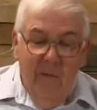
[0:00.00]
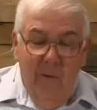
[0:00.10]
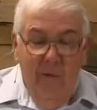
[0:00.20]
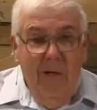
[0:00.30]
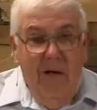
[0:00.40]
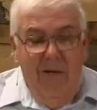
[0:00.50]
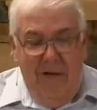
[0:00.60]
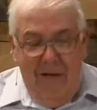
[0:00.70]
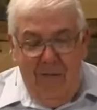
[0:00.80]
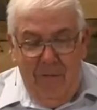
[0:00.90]
Well, we all
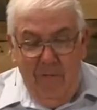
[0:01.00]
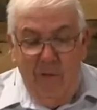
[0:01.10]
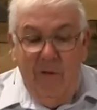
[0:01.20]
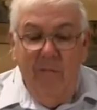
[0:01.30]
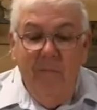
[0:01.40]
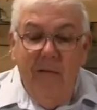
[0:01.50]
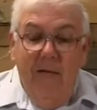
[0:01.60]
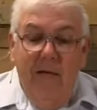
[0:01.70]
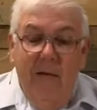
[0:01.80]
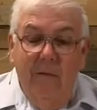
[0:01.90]
have, I'm sure.
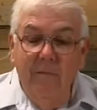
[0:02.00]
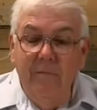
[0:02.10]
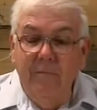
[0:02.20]
Now,